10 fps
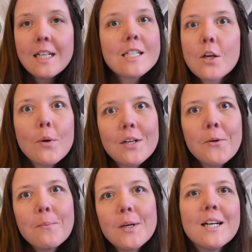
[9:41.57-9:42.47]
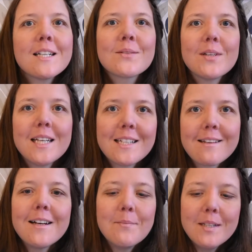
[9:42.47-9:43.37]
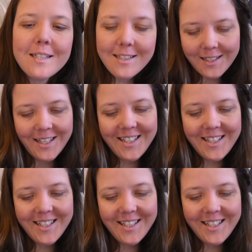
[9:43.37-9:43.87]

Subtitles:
so we don't burst with excitement.